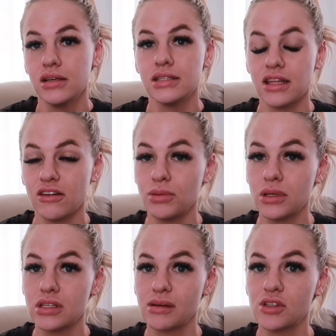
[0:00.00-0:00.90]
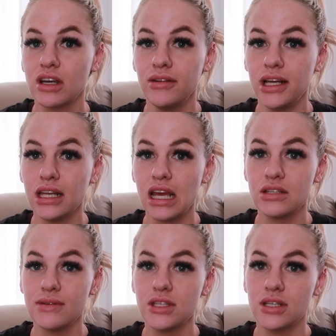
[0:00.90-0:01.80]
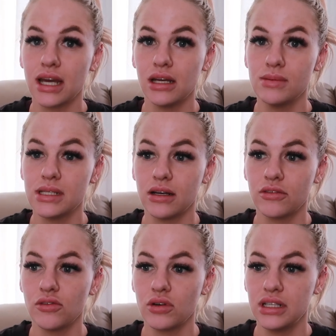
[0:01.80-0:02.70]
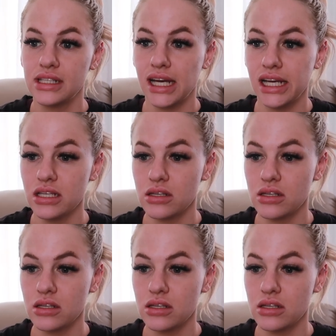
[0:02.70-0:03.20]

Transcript: stuff because I'm traveling next week to Cape Town for a day.